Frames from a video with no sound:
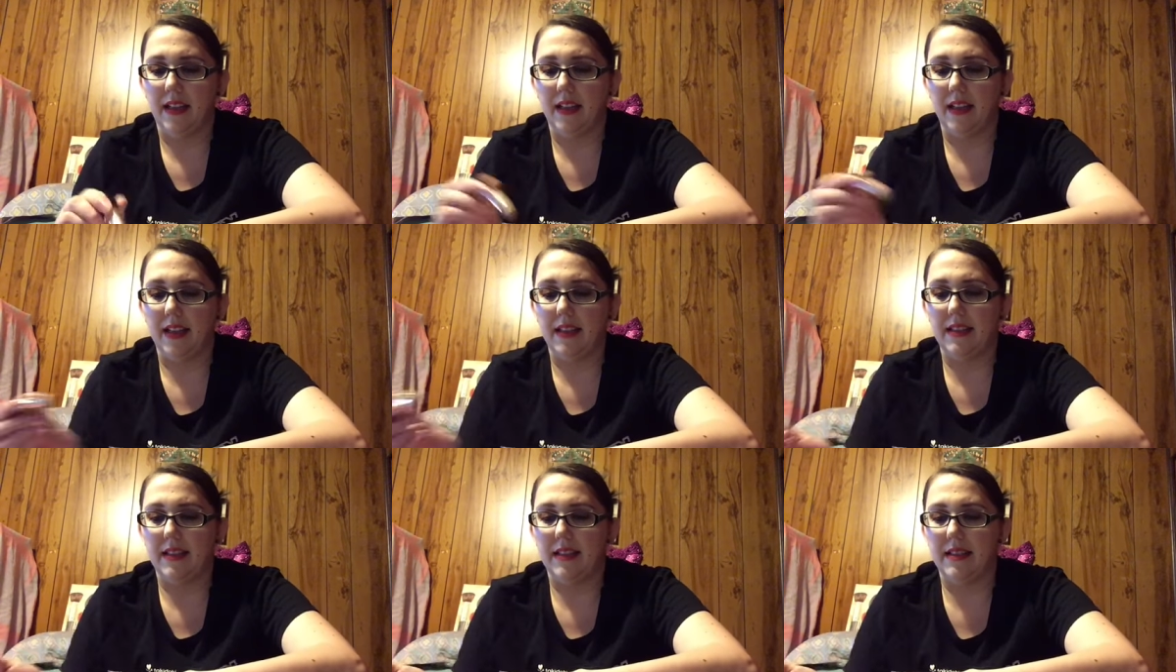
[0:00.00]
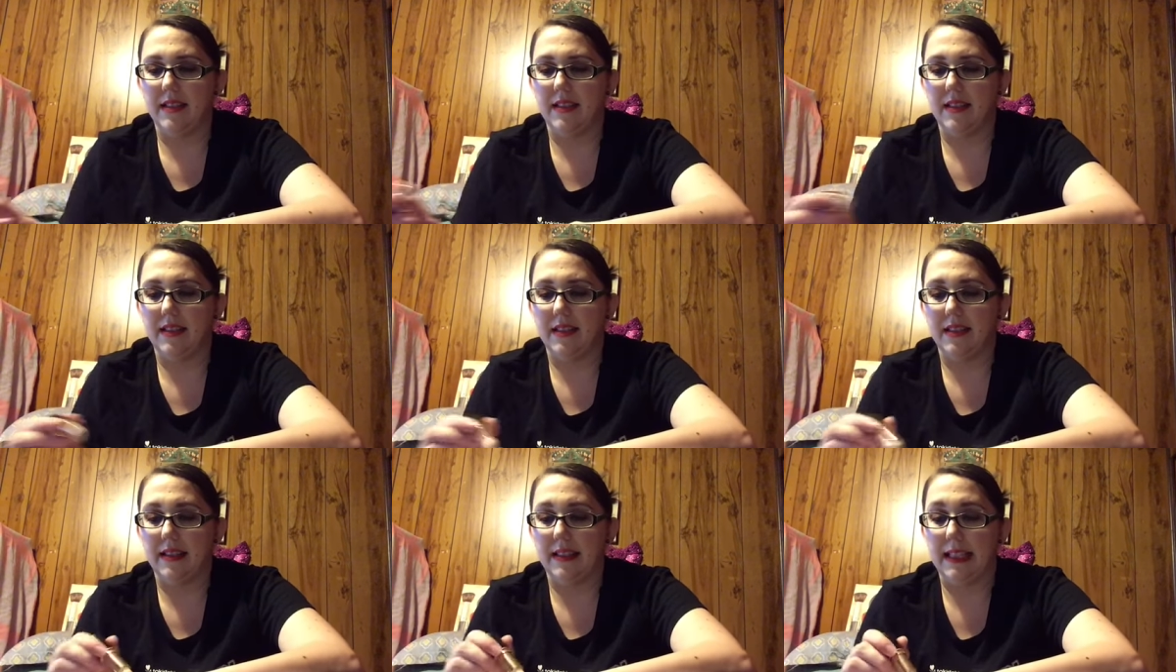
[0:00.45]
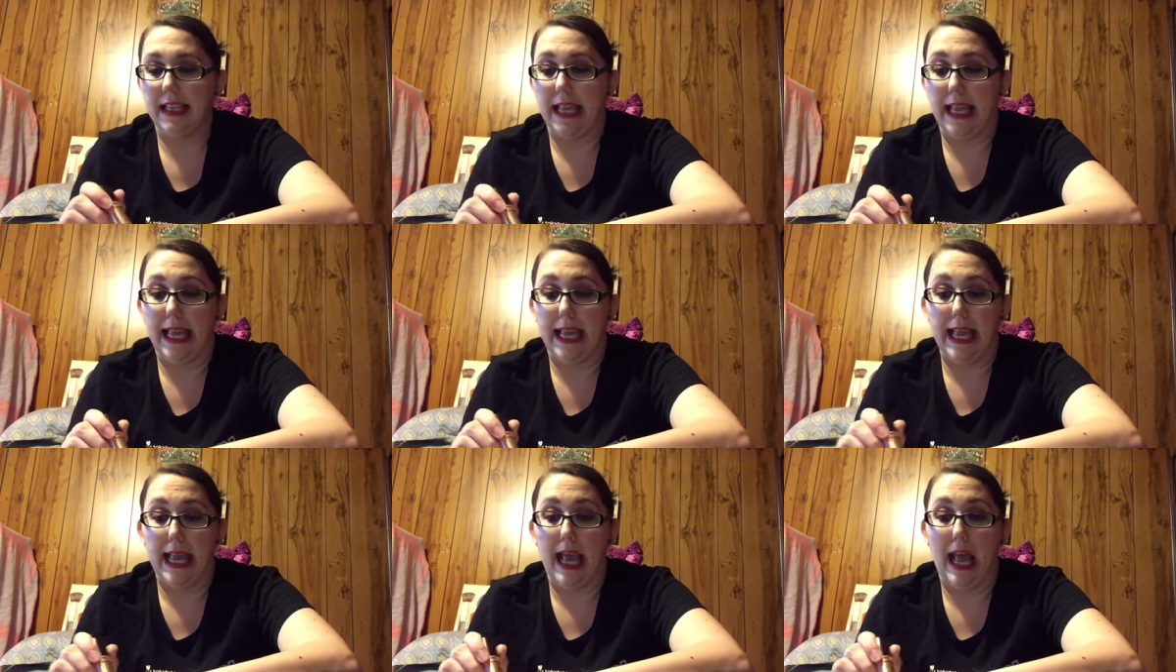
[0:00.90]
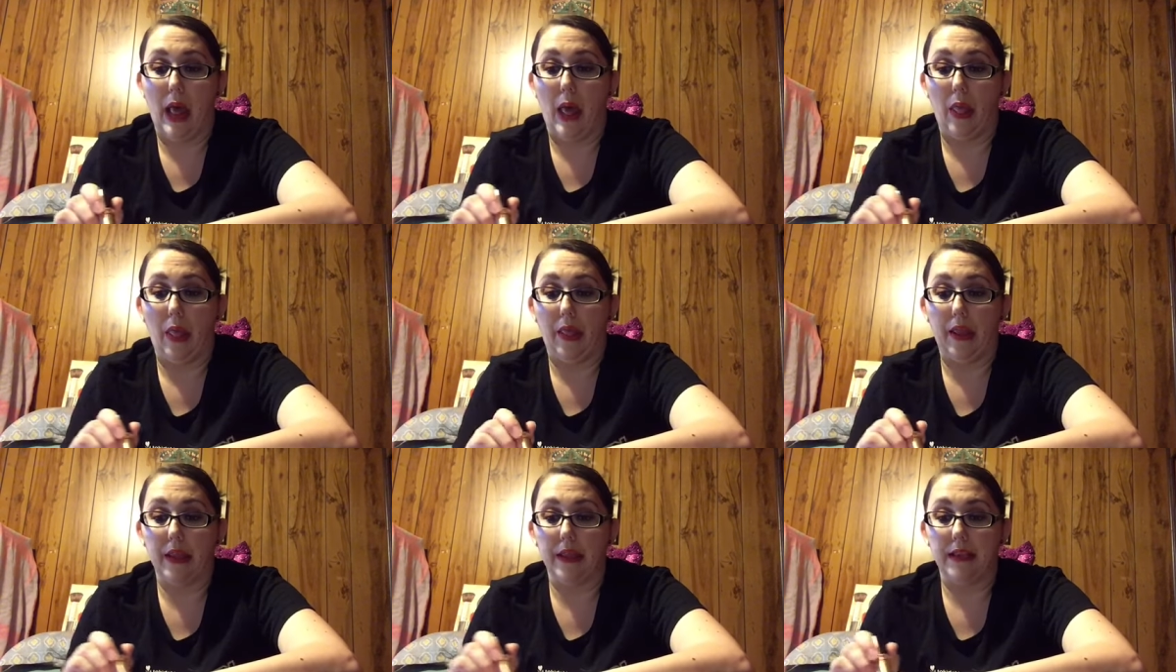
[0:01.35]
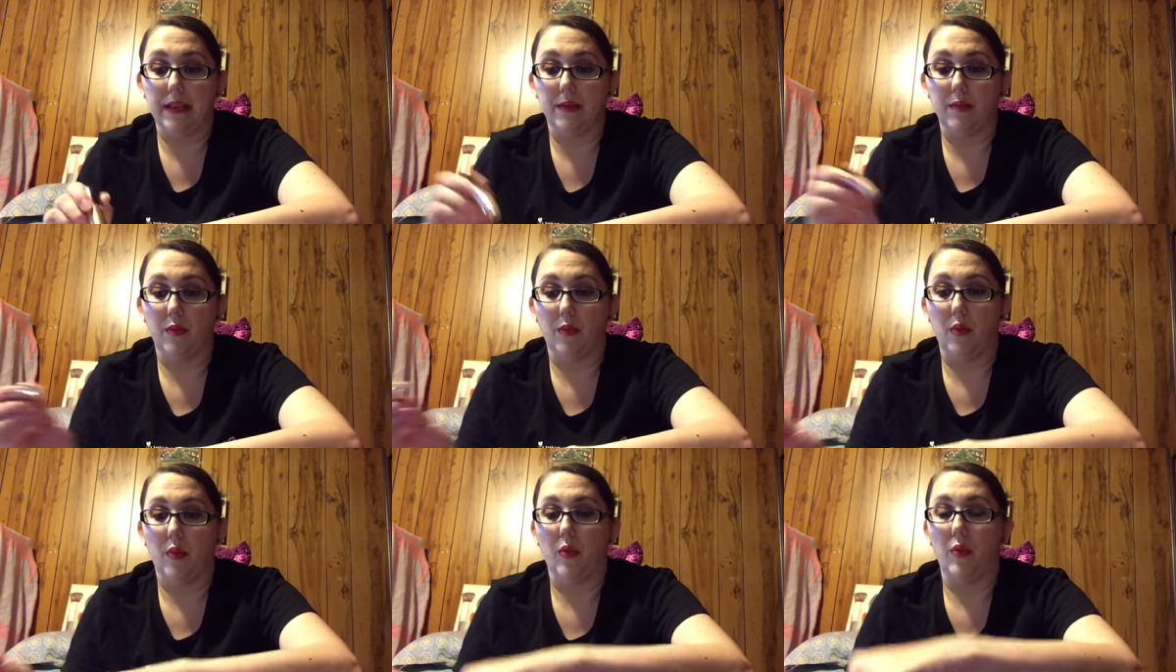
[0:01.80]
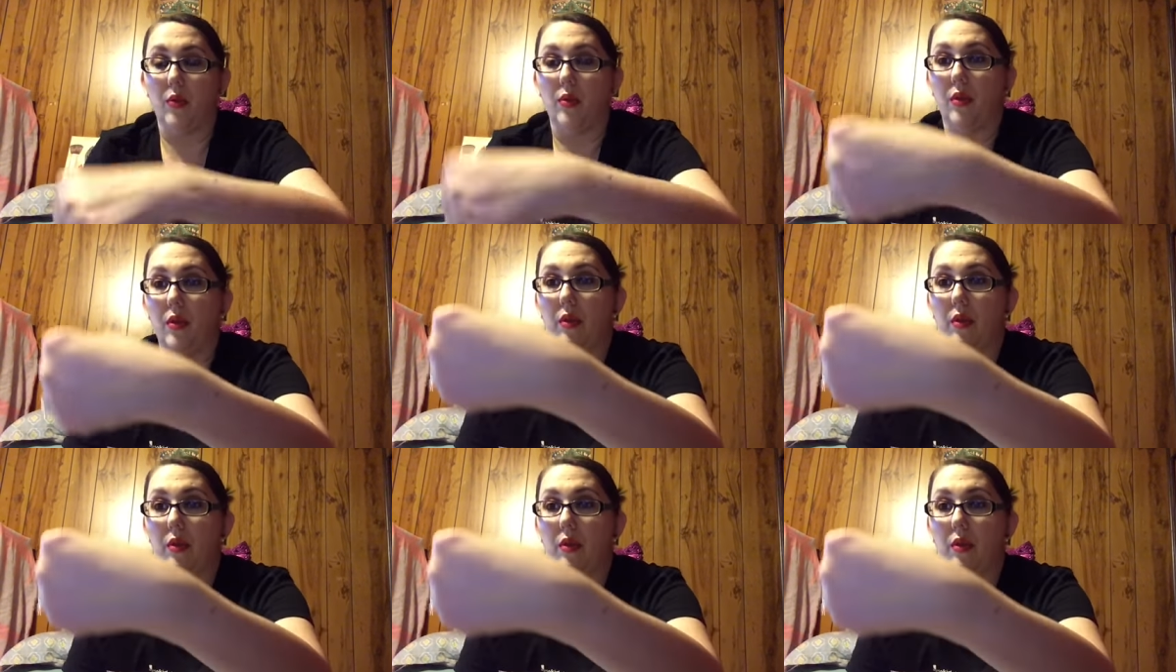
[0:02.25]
let's see how this will